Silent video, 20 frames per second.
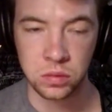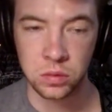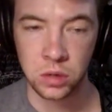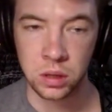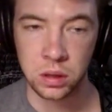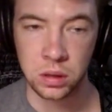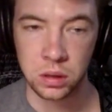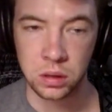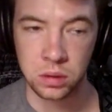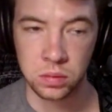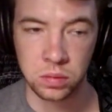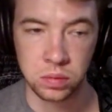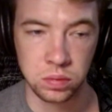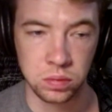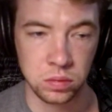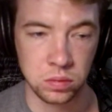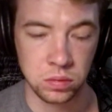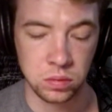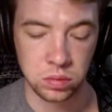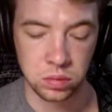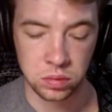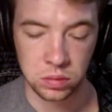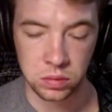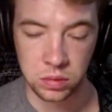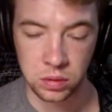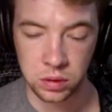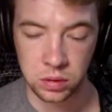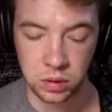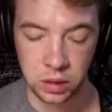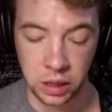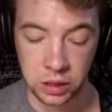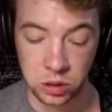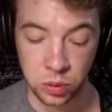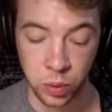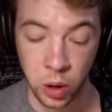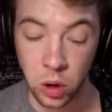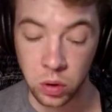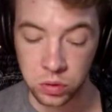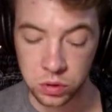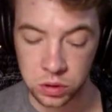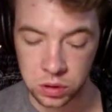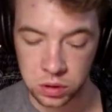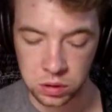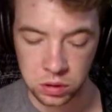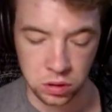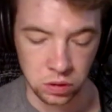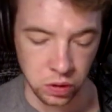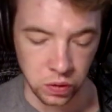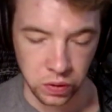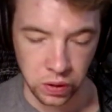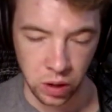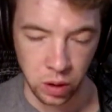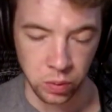uh, as opposed to going